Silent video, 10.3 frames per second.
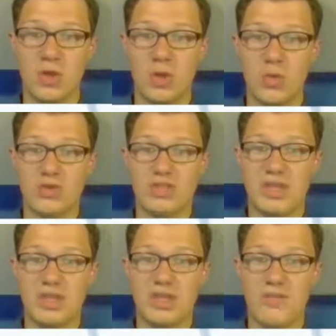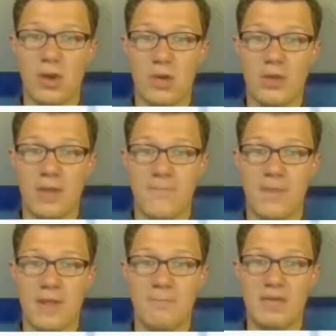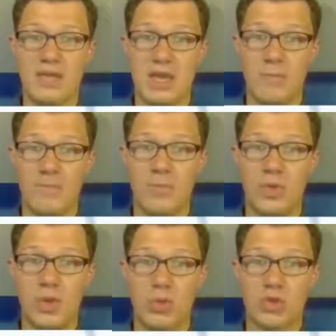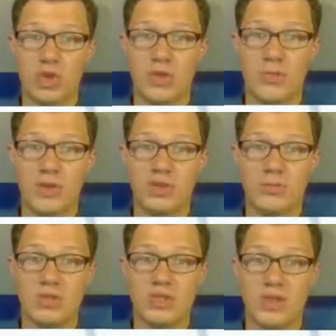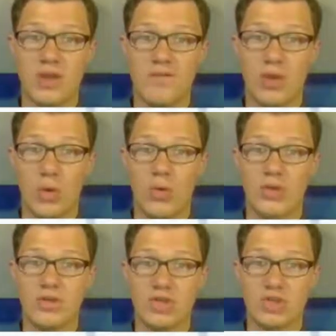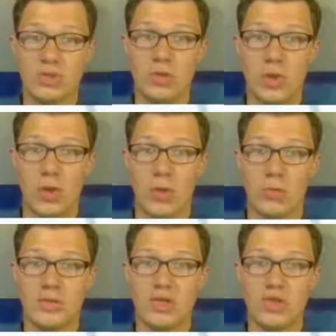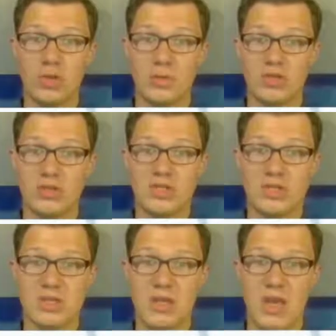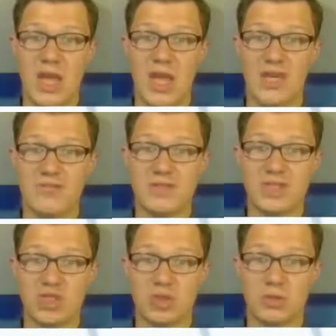which then give RM and PM, which are the measurements of the orientation or rotational matrix and of position.